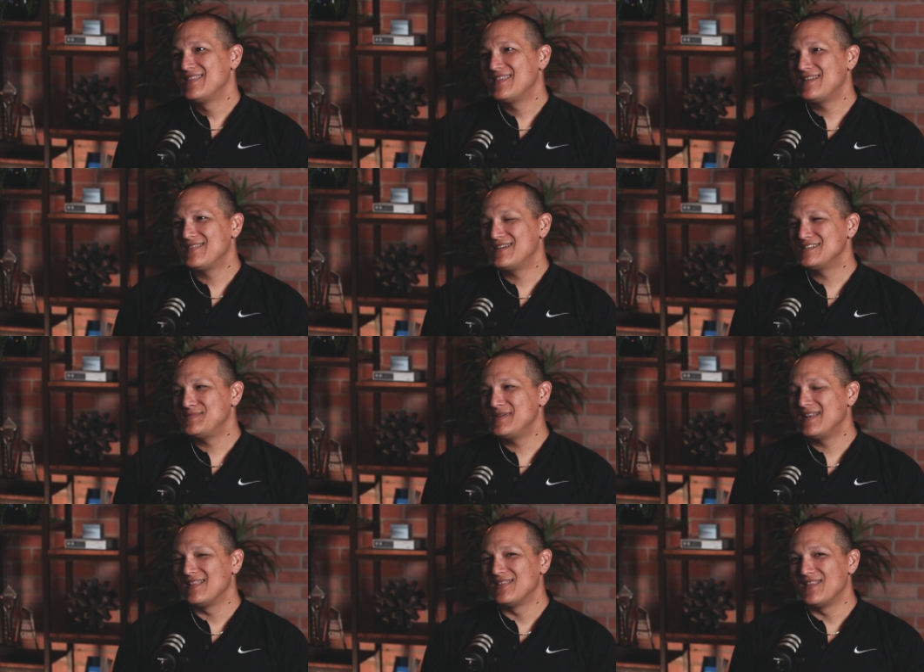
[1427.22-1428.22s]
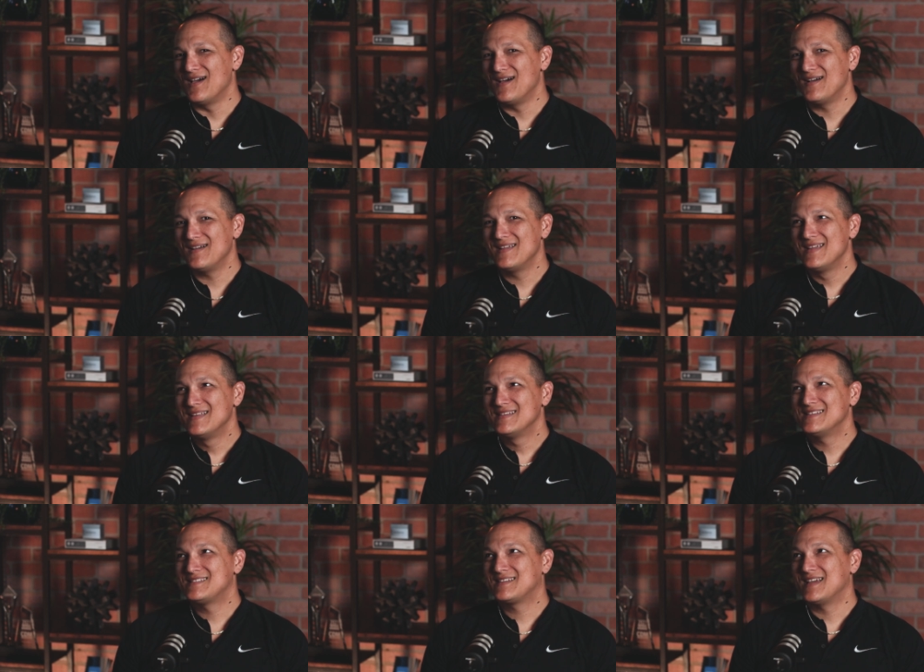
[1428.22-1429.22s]
There's been a long
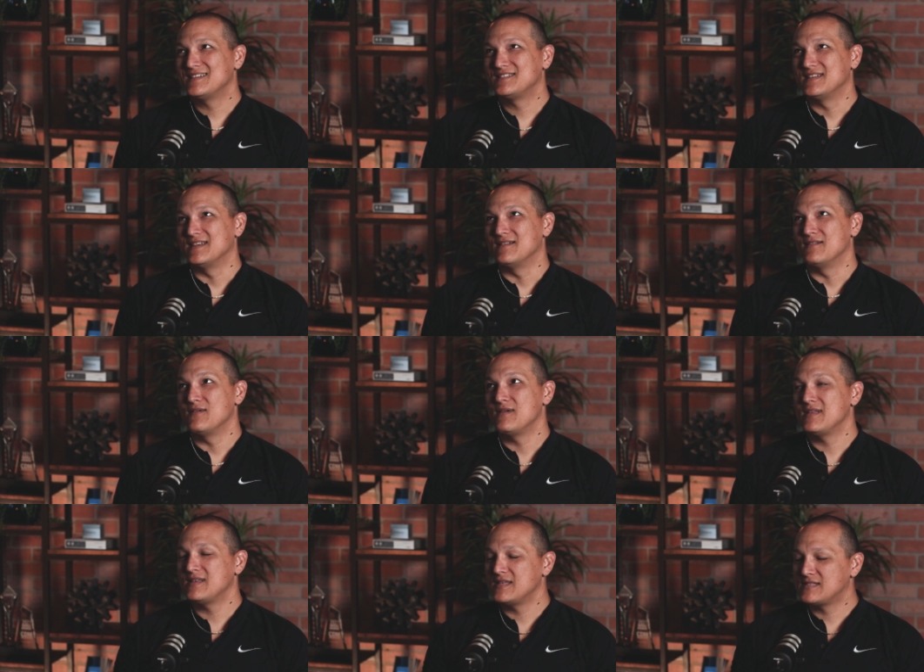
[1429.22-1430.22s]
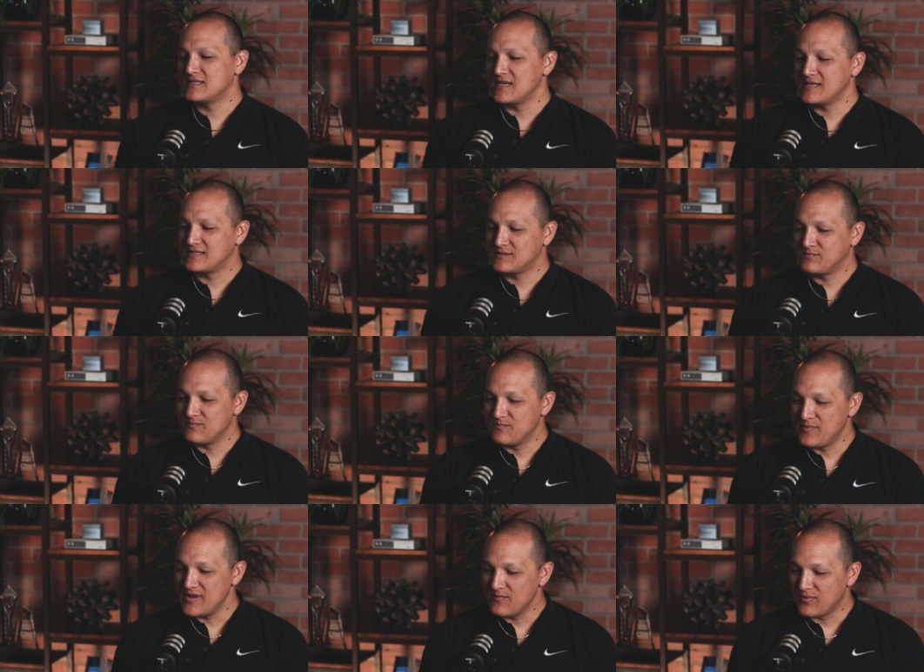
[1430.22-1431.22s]
discussion. It's
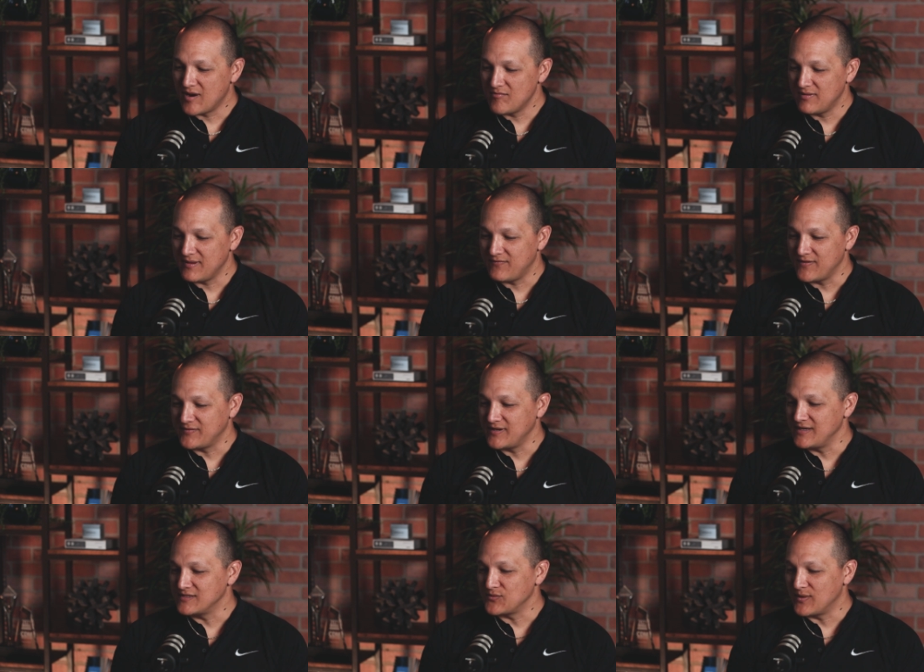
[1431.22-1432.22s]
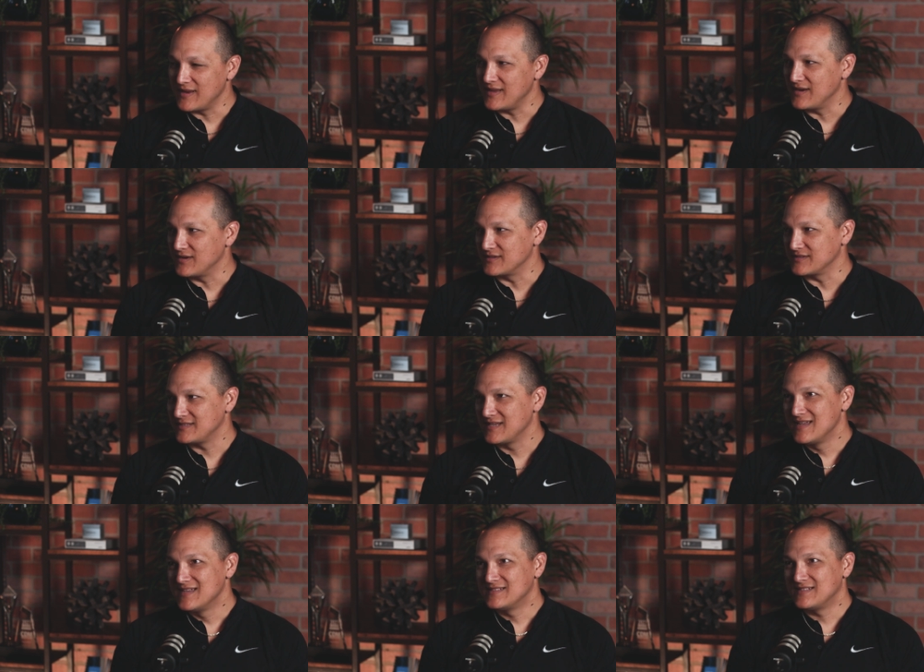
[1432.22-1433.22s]
been probably 15, 20 years
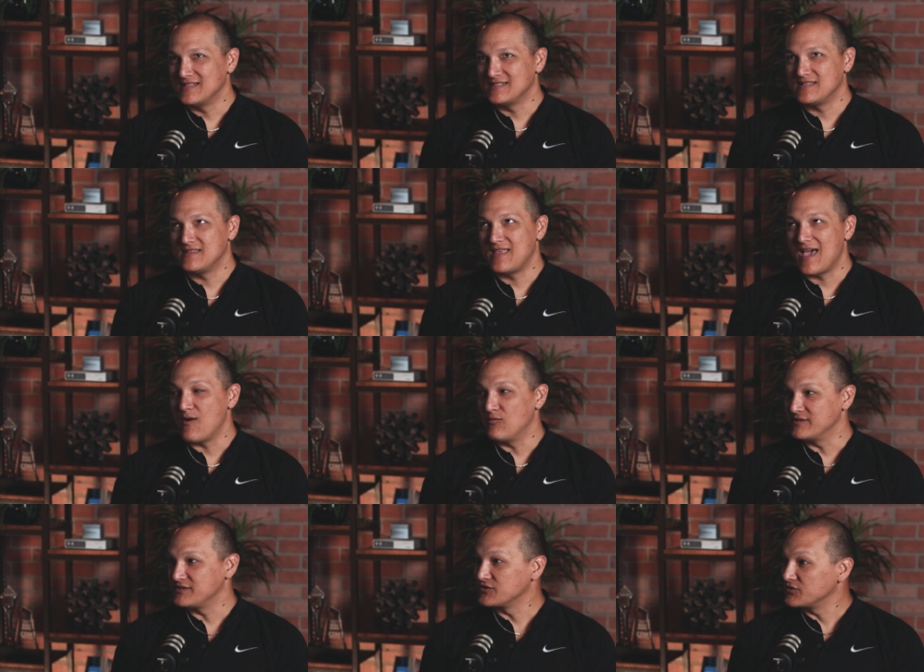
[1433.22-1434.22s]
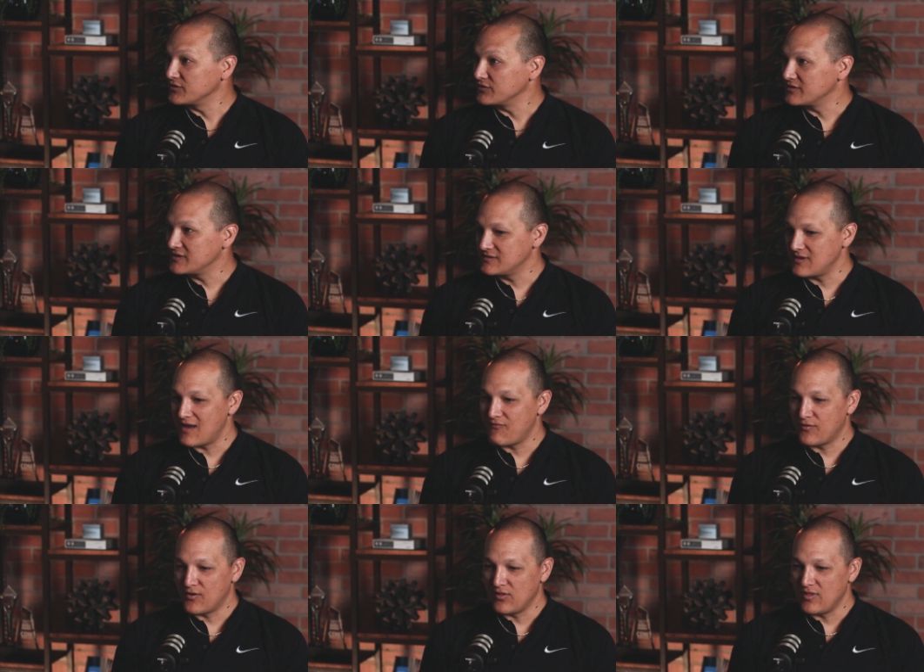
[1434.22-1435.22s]
since that was true. Because
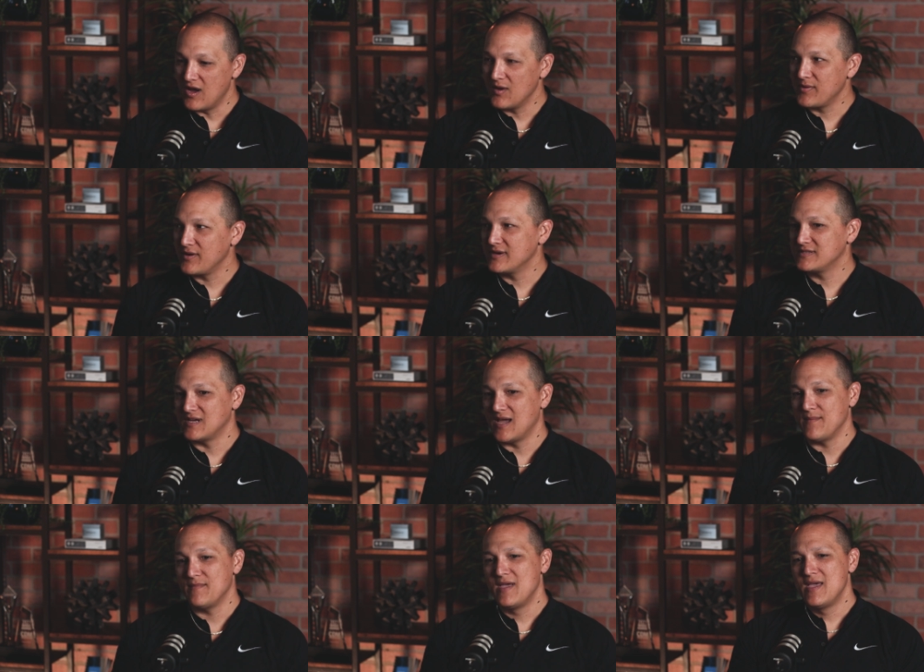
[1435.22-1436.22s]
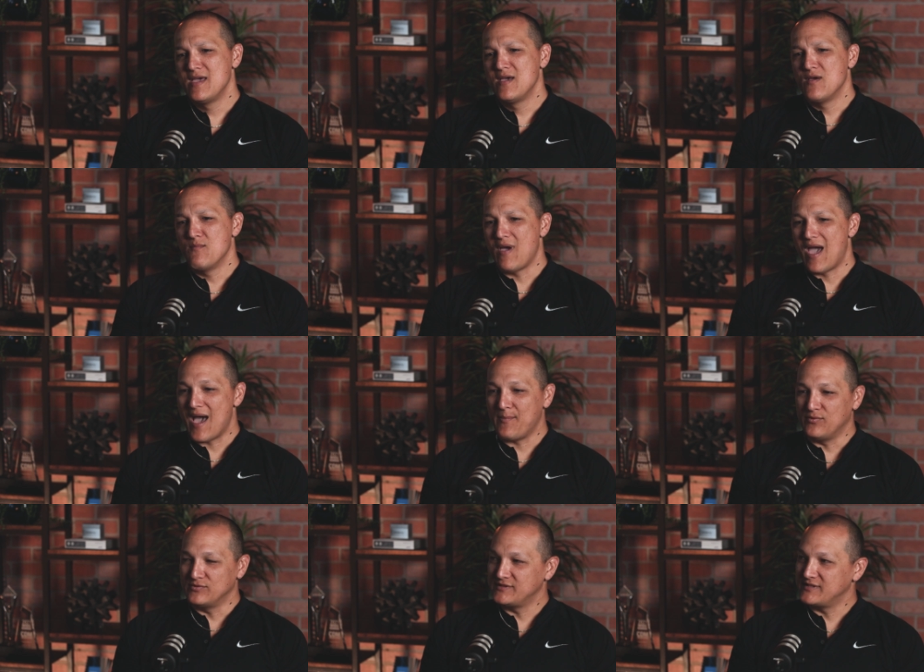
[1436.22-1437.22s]
for a long period of time,
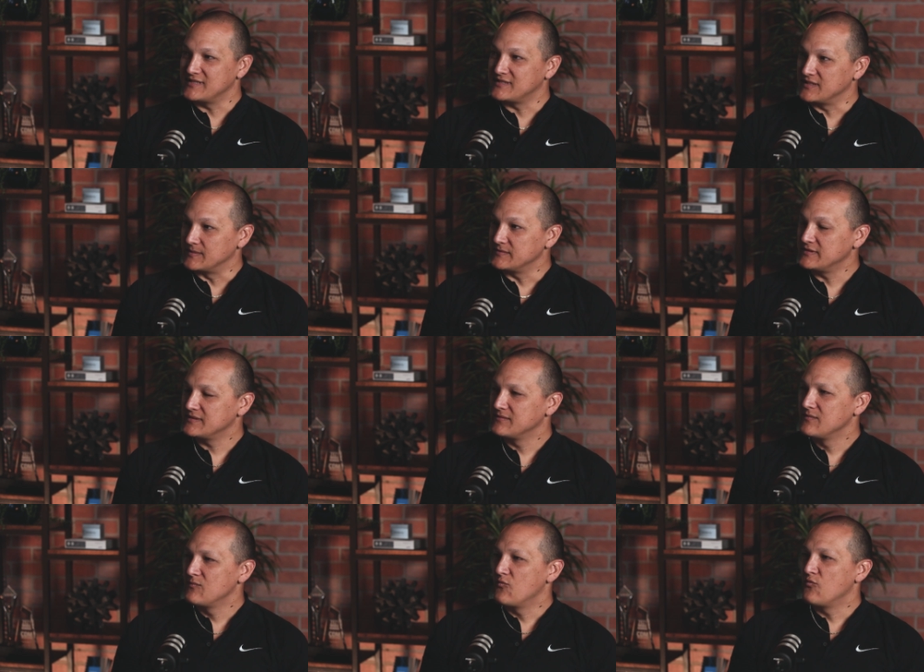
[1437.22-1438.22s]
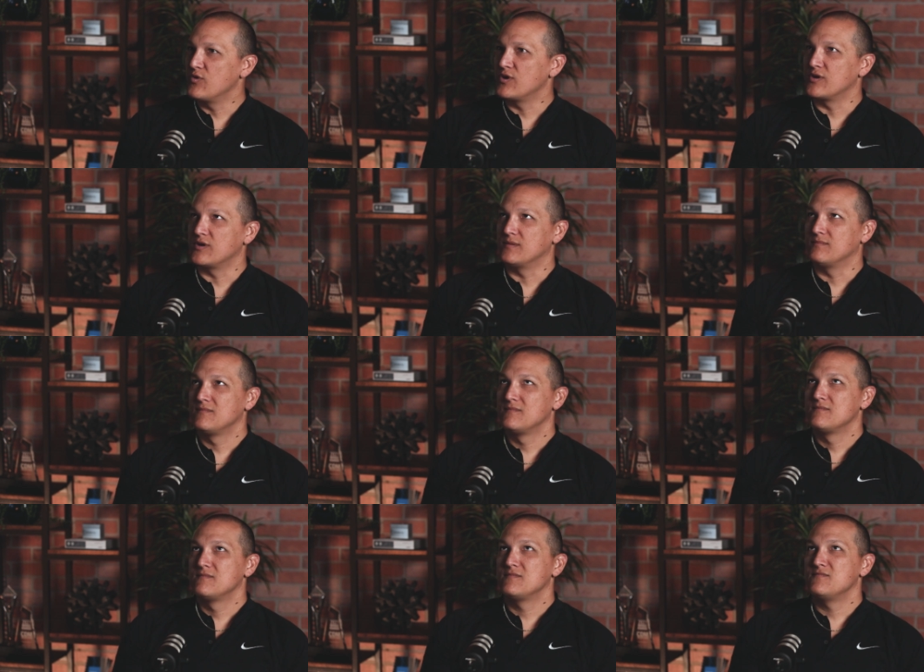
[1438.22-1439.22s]
Apple systems were
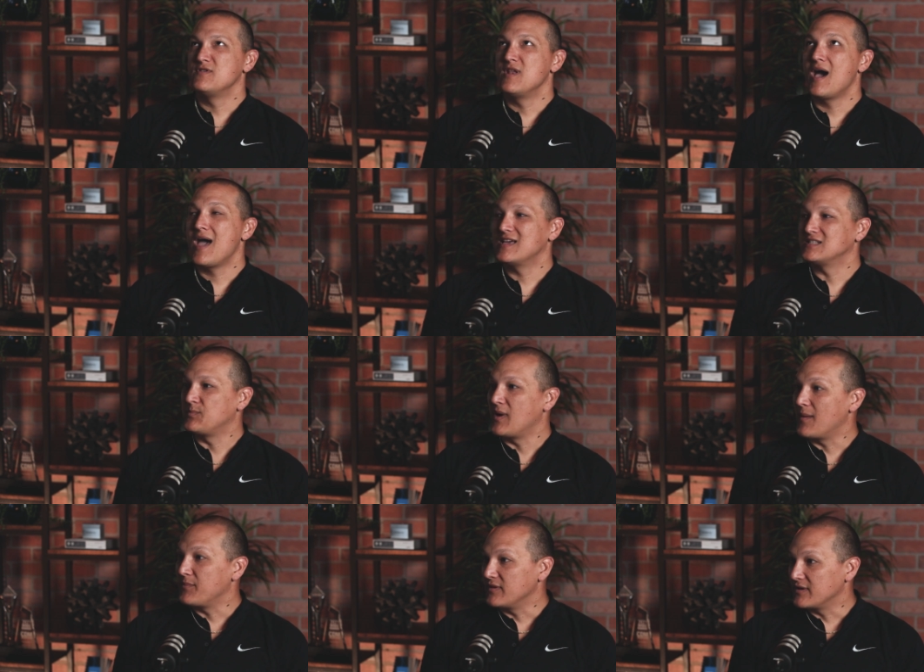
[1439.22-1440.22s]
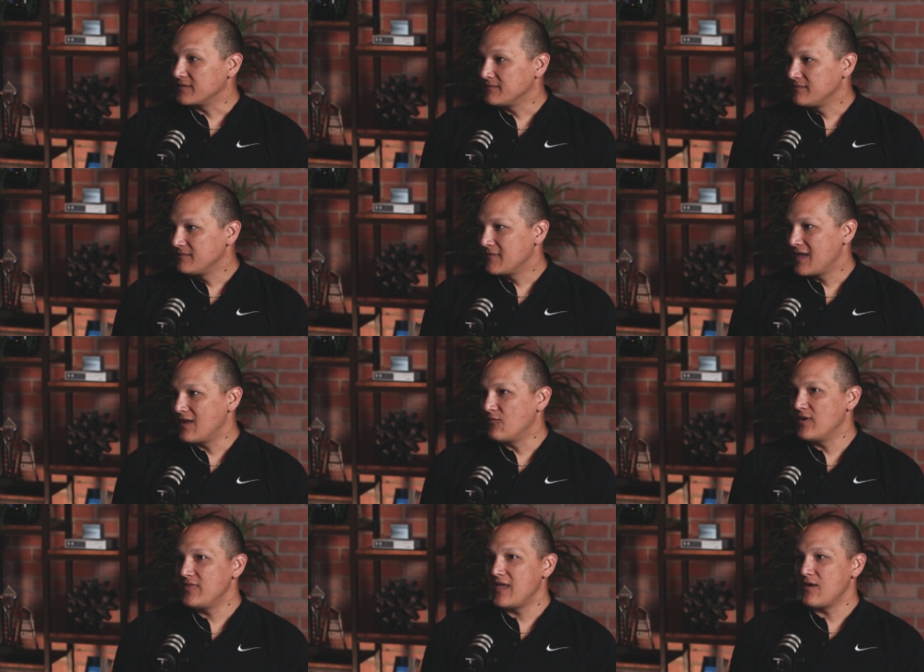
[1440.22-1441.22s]
not as popular.
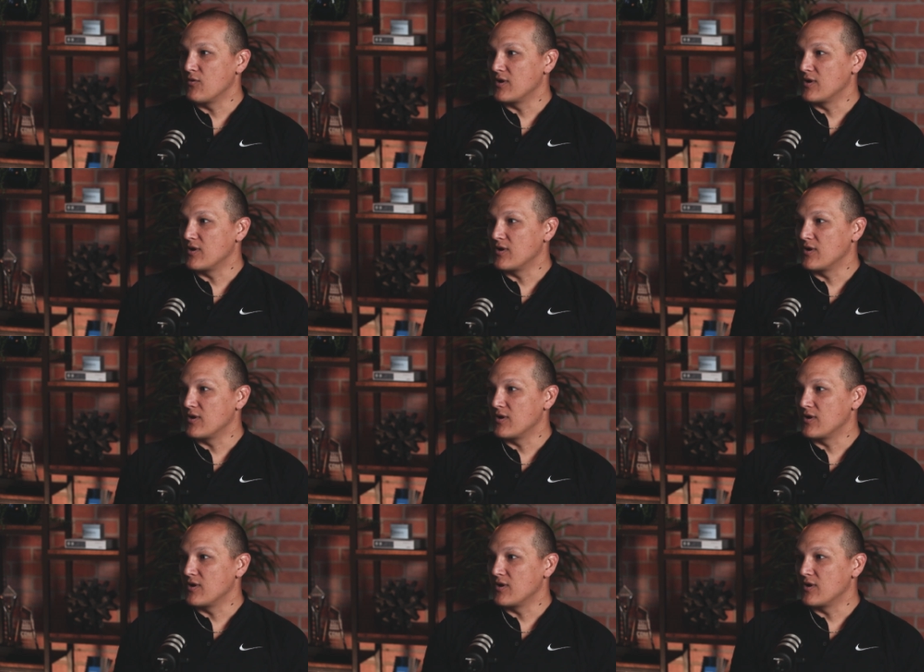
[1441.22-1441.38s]
And when they